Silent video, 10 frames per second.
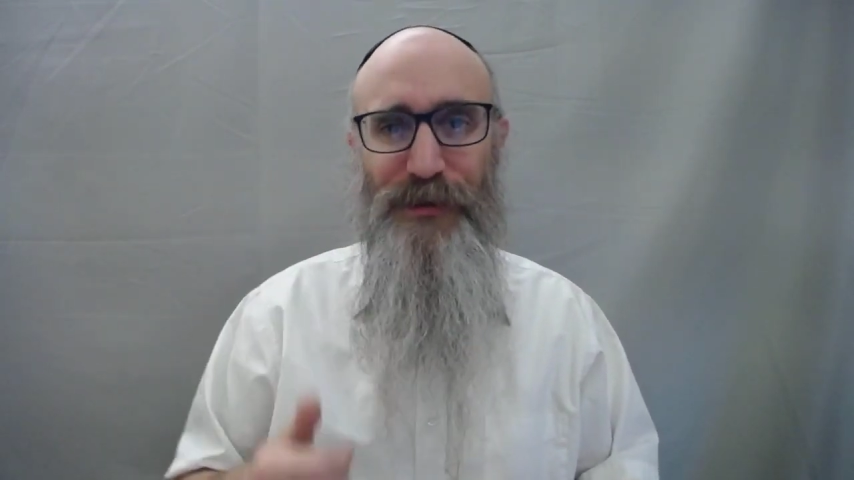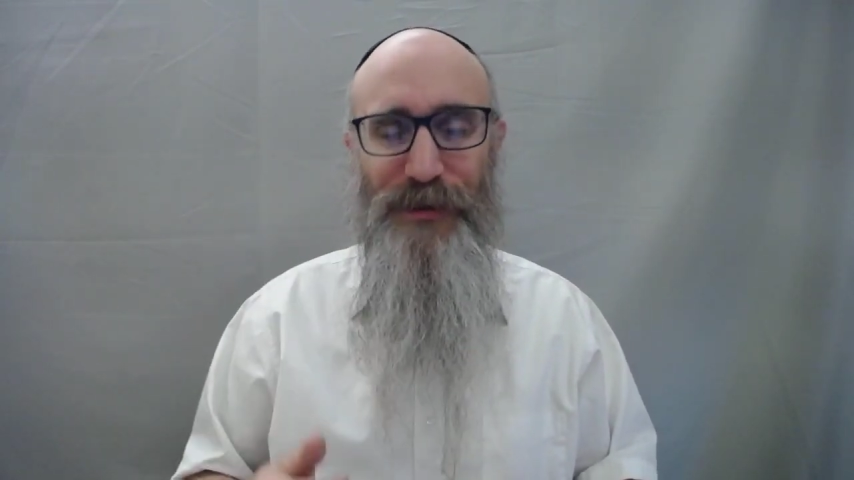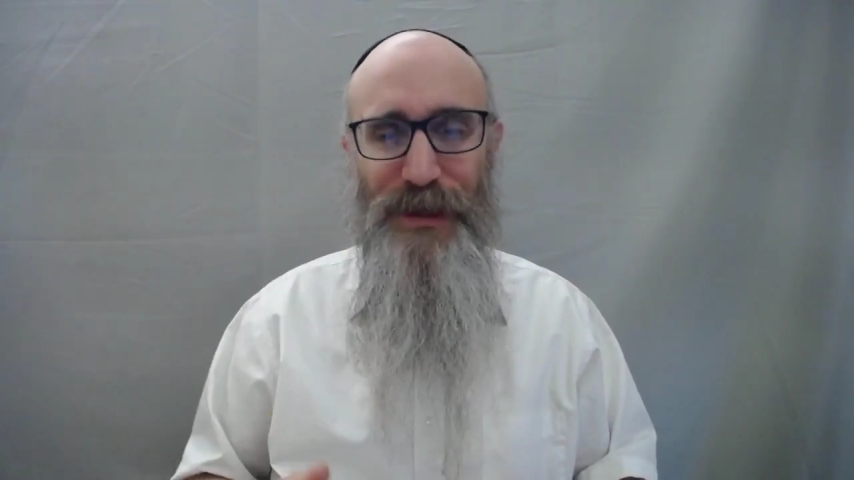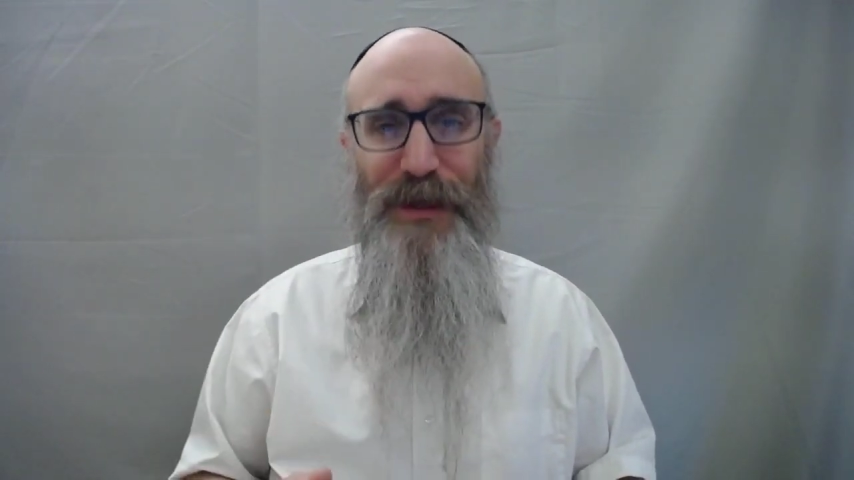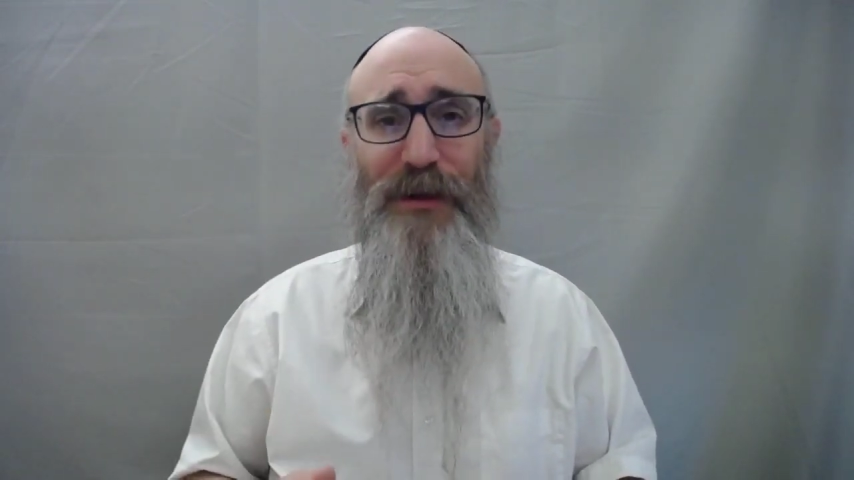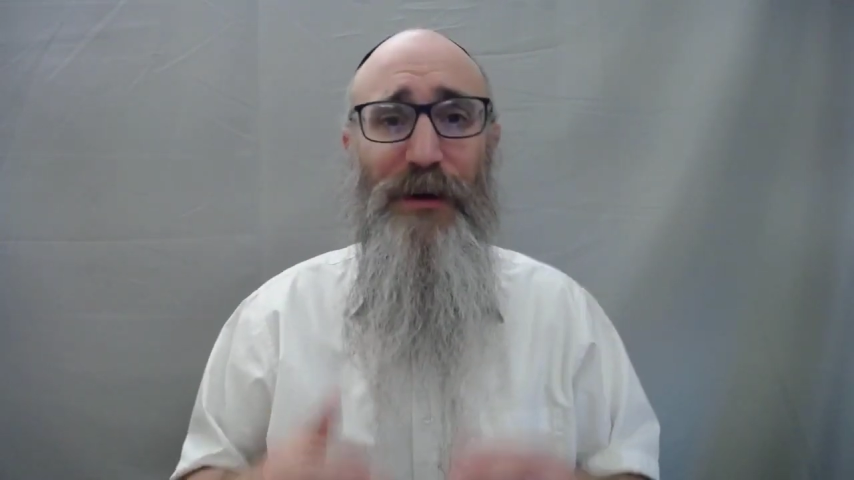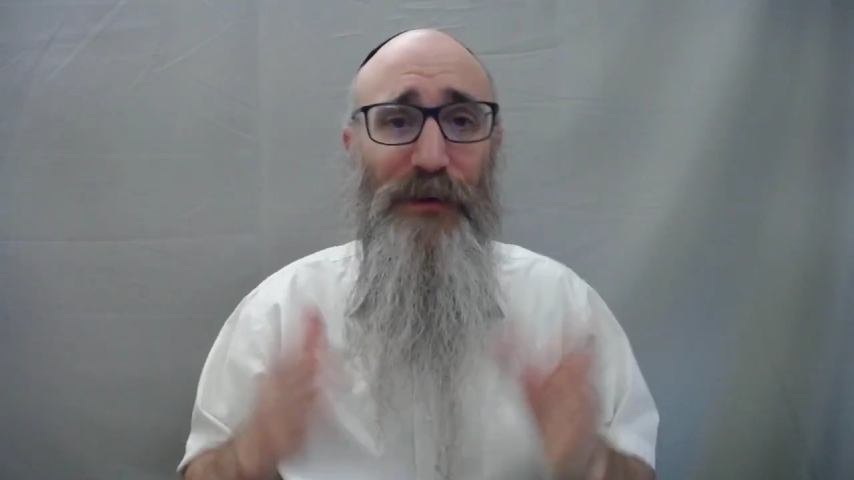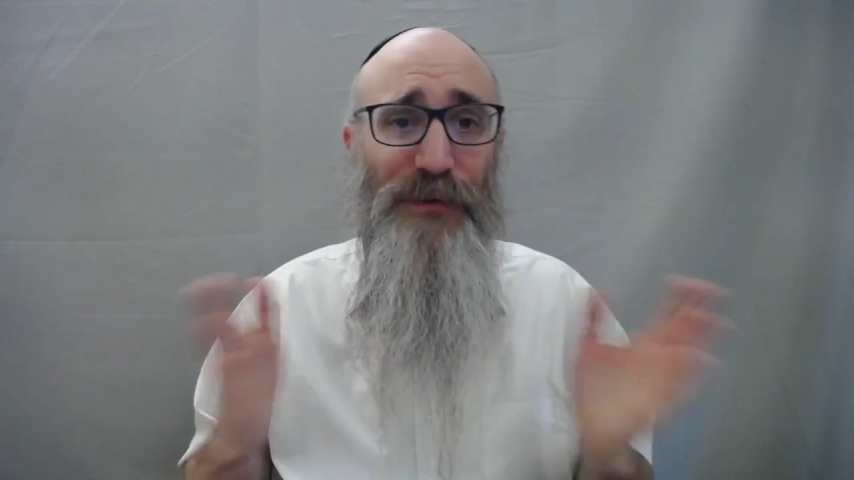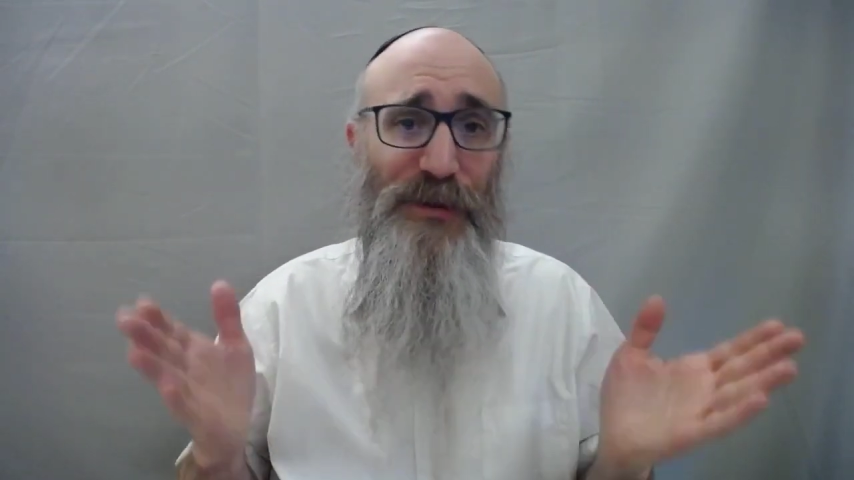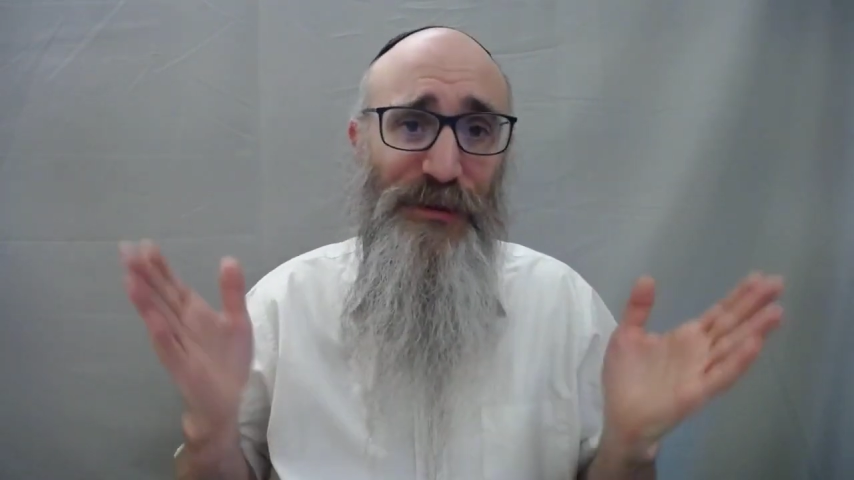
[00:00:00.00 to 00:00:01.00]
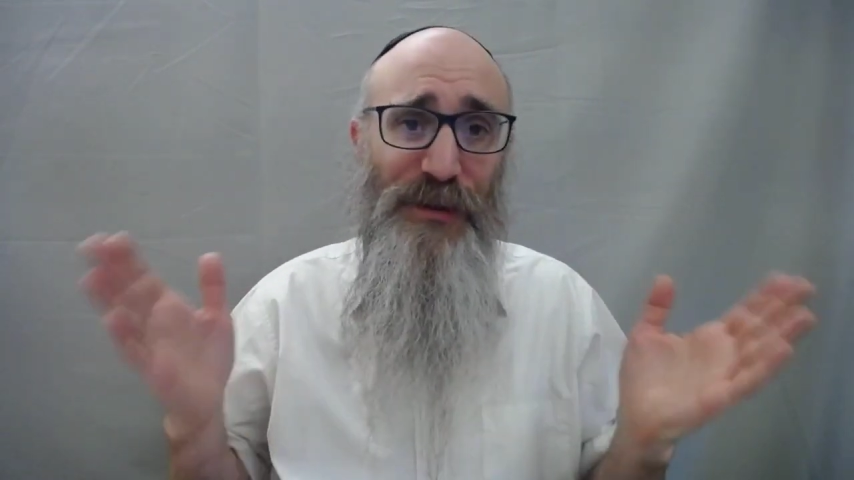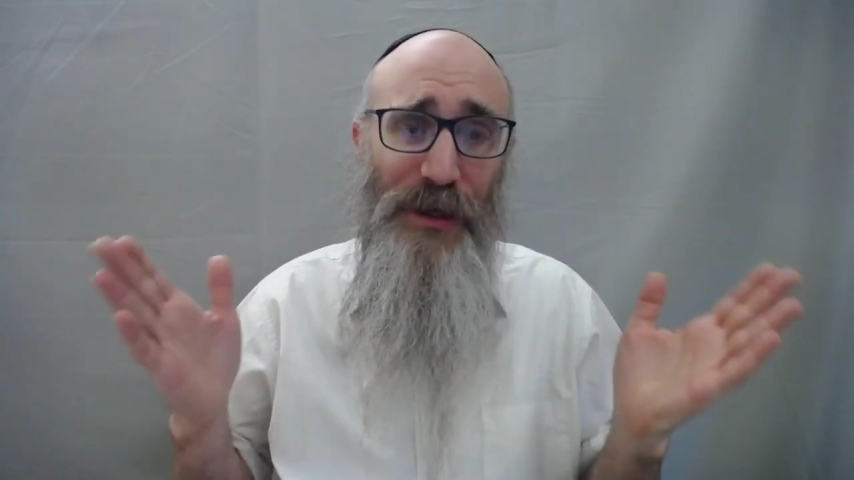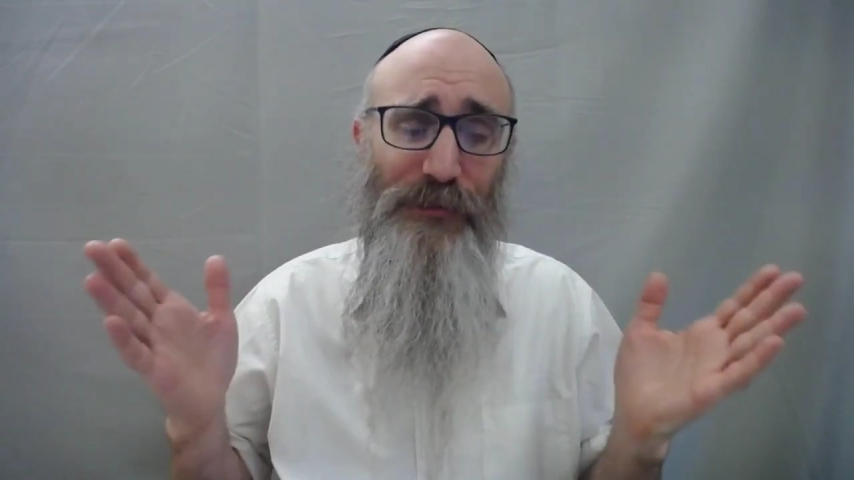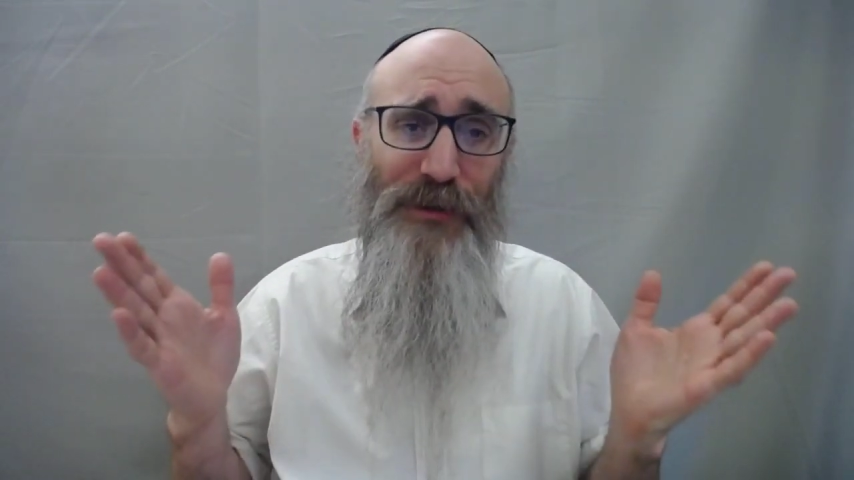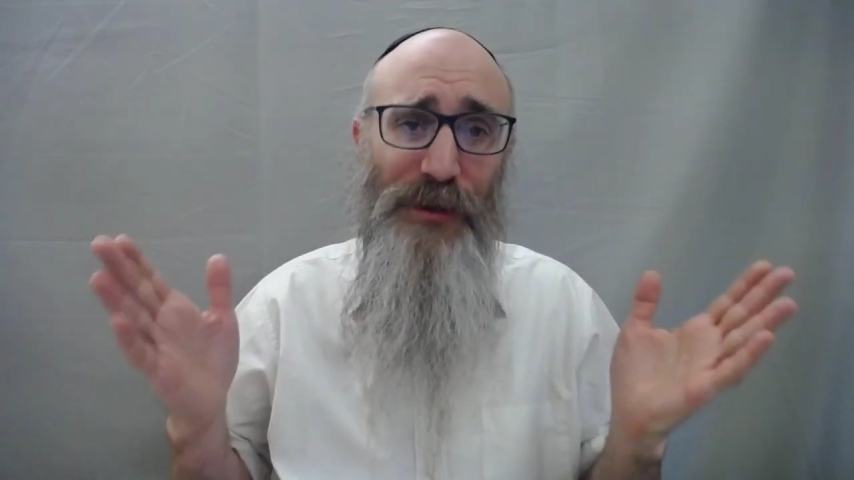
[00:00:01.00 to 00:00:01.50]
day of this
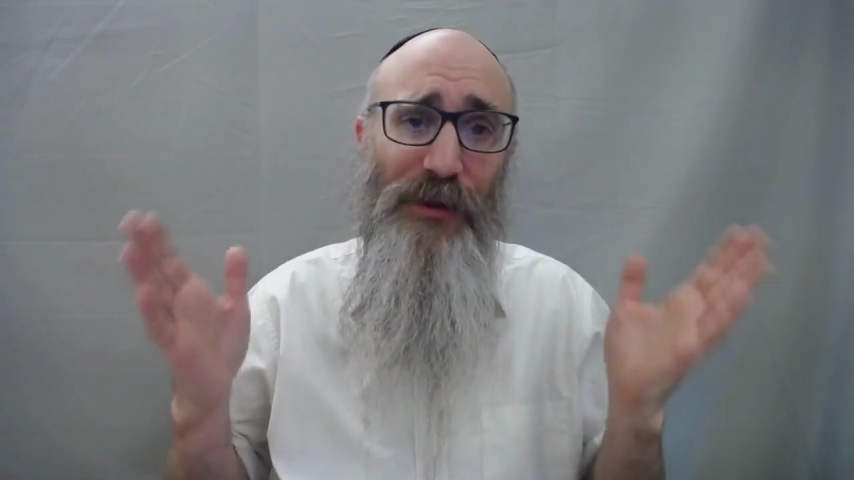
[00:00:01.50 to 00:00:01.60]
counting